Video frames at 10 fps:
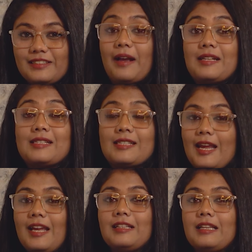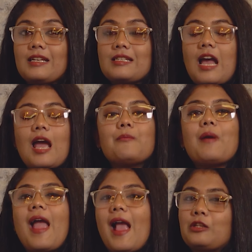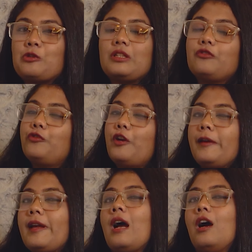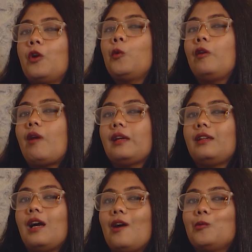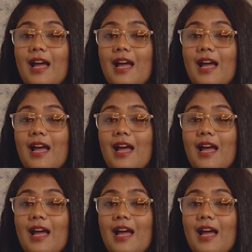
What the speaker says: By saying this, I'm actually very hungry right now,